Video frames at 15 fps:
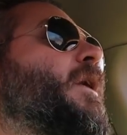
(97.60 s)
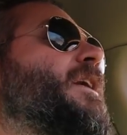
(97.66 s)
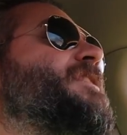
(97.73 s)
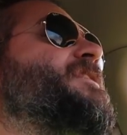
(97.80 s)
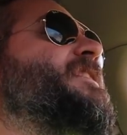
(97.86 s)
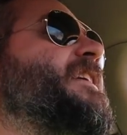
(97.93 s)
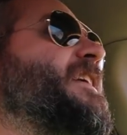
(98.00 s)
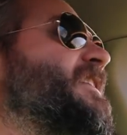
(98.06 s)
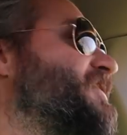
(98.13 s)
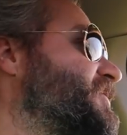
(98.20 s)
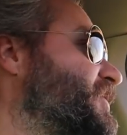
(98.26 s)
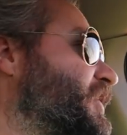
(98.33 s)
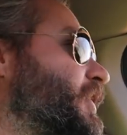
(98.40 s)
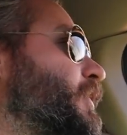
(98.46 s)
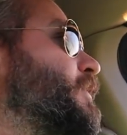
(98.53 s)
was the
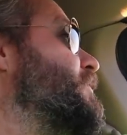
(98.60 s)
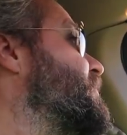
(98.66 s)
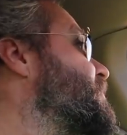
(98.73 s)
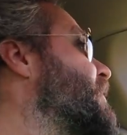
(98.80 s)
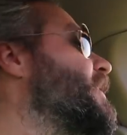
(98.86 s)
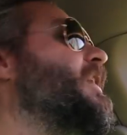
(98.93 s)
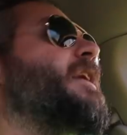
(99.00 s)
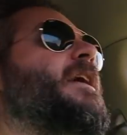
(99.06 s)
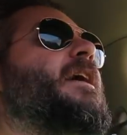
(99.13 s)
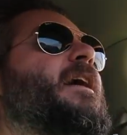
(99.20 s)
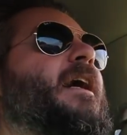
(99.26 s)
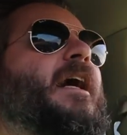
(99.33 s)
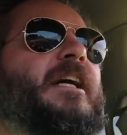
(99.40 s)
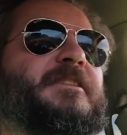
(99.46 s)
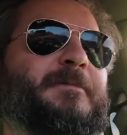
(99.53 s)
excuse.
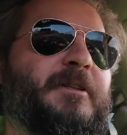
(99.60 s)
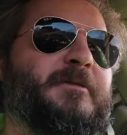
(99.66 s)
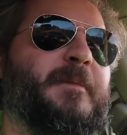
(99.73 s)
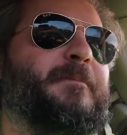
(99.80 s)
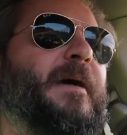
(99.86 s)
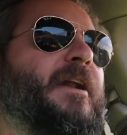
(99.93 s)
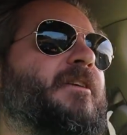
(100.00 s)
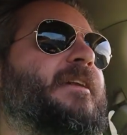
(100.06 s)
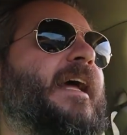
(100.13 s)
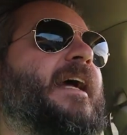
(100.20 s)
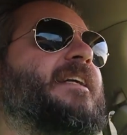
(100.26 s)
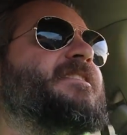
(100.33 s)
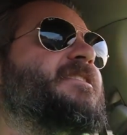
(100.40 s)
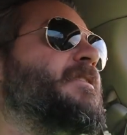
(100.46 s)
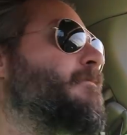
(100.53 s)
Uh, supposed to be better
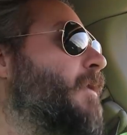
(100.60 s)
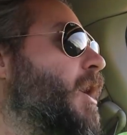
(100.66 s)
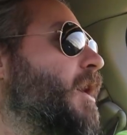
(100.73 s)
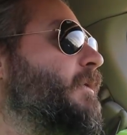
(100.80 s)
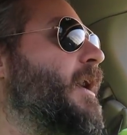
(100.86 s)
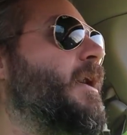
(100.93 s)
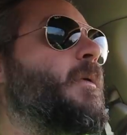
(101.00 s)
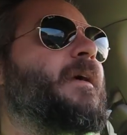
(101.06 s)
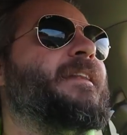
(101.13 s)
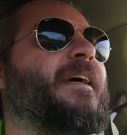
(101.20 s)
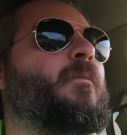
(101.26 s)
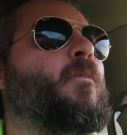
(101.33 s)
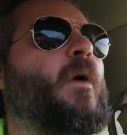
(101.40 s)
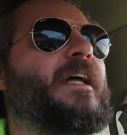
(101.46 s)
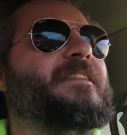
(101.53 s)
days tomorrow, and
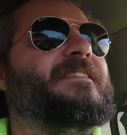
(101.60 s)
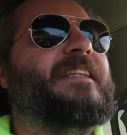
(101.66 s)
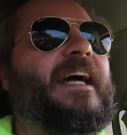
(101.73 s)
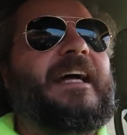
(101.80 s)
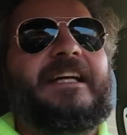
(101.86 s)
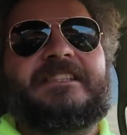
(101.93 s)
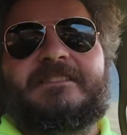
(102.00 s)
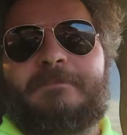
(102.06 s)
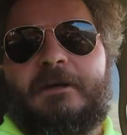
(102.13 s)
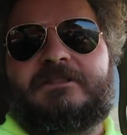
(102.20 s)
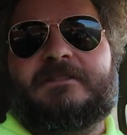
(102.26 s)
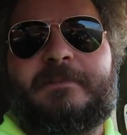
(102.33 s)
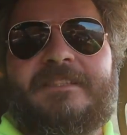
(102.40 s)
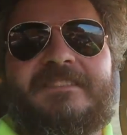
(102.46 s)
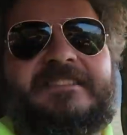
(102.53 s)
then Wednesday it's
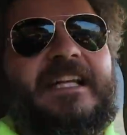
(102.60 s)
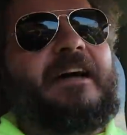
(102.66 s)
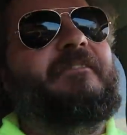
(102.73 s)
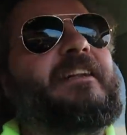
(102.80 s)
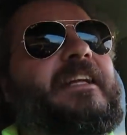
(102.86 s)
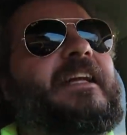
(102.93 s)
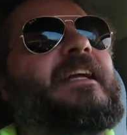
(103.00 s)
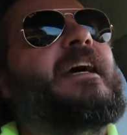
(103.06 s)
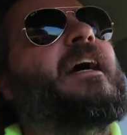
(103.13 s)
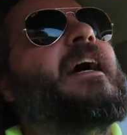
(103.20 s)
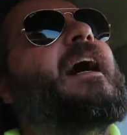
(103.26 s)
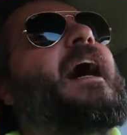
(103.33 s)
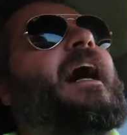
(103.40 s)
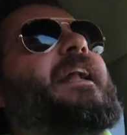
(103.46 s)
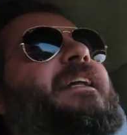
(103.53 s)
supposed to be 70.
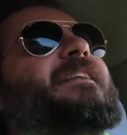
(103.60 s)
I